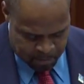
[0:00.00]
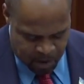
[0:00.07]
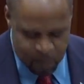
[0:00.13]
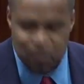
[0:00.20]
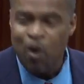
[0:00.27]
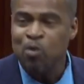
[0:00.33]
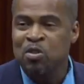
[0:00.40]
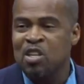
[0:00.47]

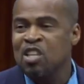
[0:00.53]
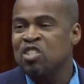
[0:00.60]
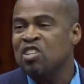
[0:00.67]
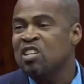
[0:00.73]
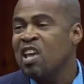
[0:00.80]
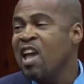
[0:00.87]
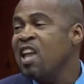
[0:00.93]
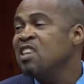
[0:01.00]

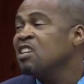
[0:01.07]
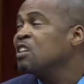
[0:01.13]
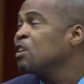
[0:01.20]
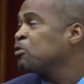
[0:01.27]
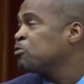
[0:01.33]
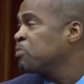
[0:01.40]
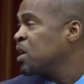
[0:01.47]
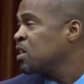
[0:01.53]
foundation any
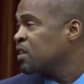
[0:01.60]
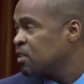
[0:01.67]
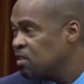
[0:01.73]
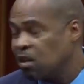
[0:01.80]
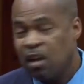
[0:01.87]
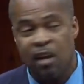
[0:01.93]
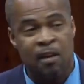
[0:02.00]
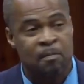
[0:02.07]
government can
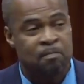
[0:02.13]
lay.